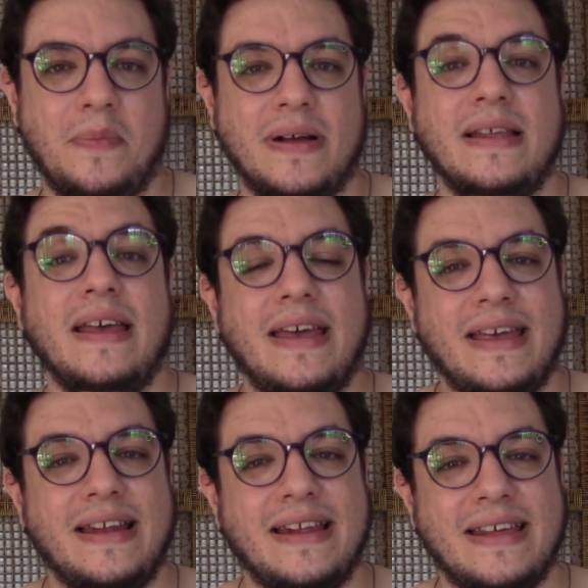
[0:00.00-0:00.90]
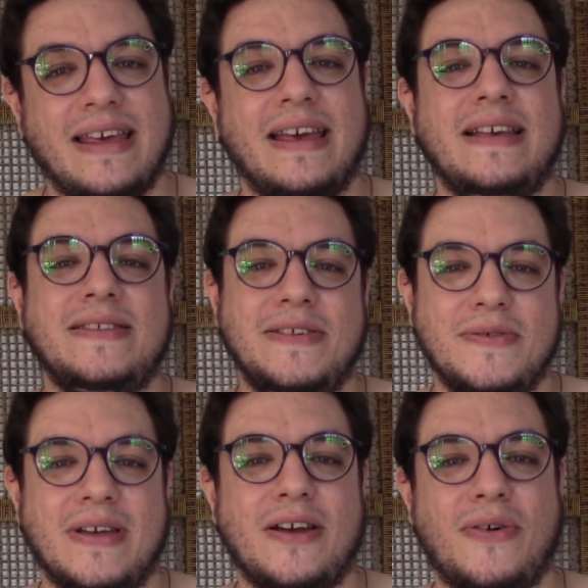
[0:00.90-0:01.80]
but in any case,
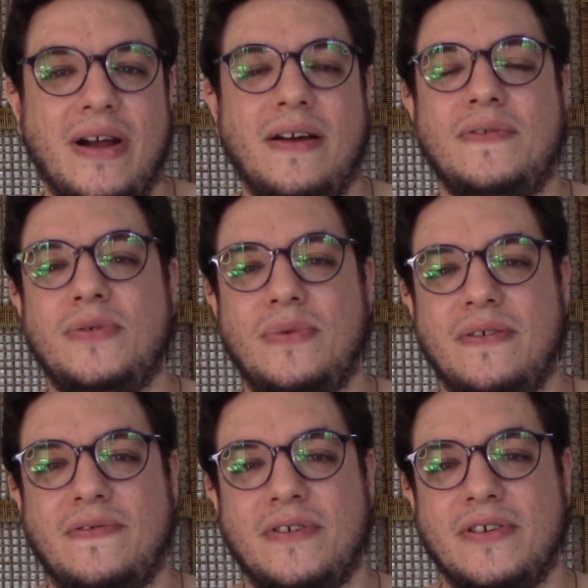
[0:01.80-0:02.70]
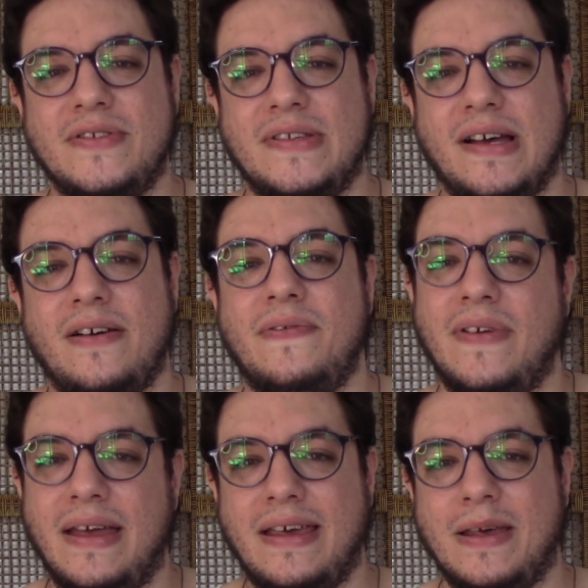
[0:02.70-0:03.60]
you can craft one for yourself
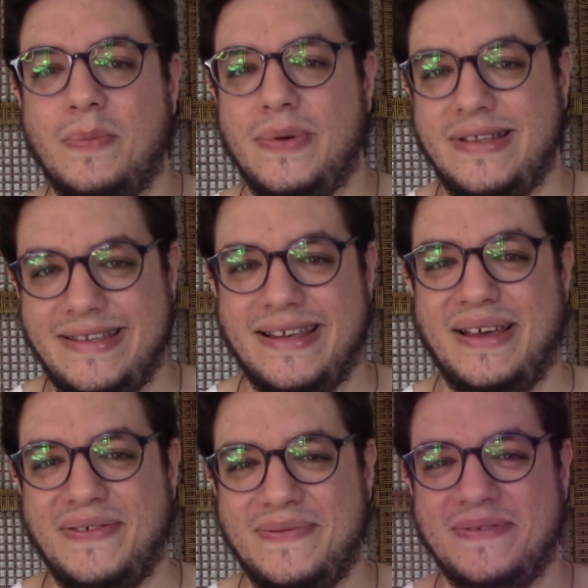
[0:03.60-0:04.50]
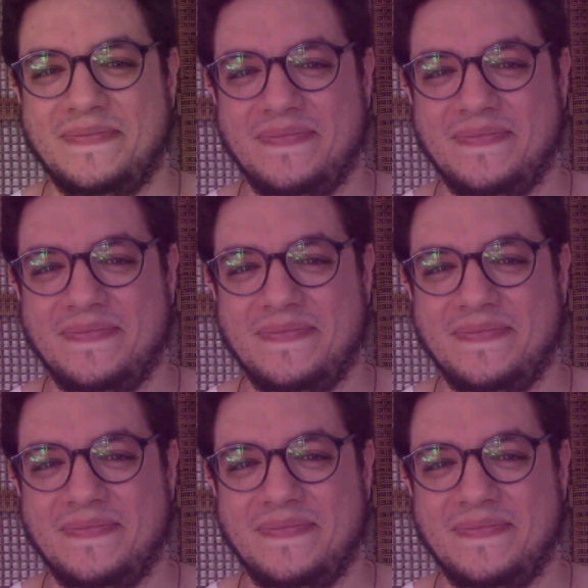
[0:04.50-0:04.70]
and keep it safe.